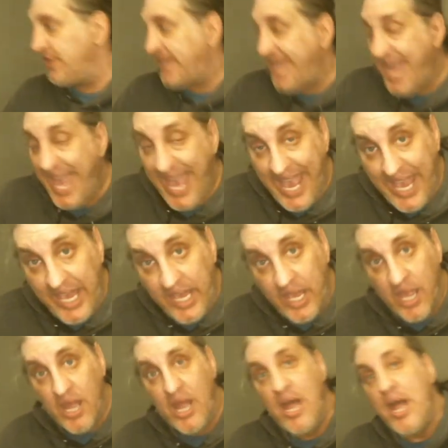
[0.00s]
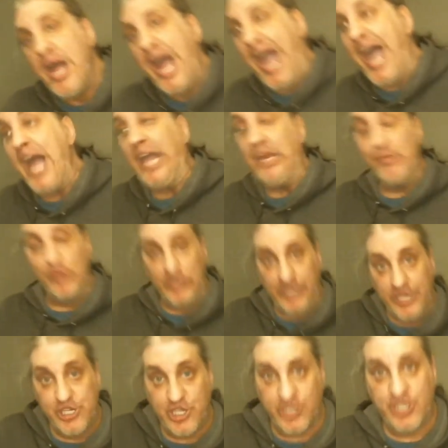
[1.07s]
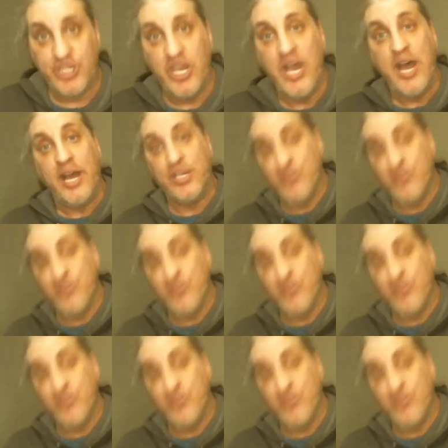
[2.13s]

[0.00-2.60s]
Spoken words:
king had a religious as